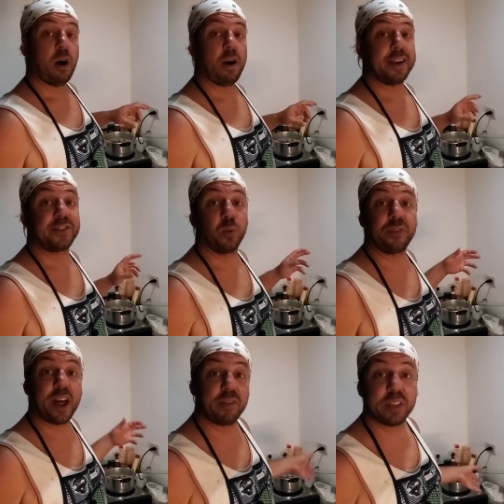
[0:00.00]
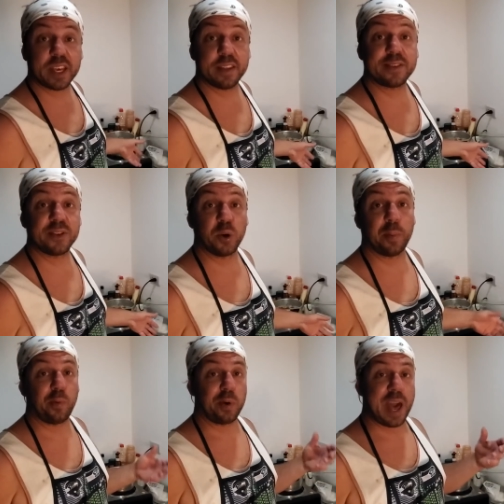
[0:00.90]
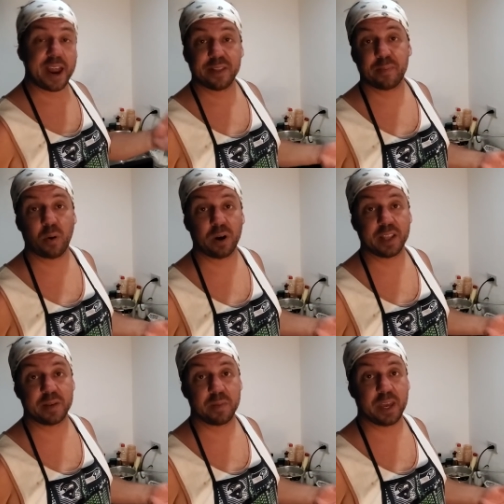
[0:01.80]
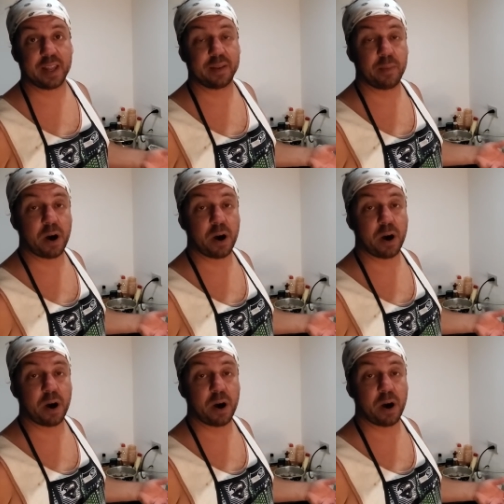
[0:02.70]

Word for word: All right, so we've got everything in the soup. We added the pork and the meat and the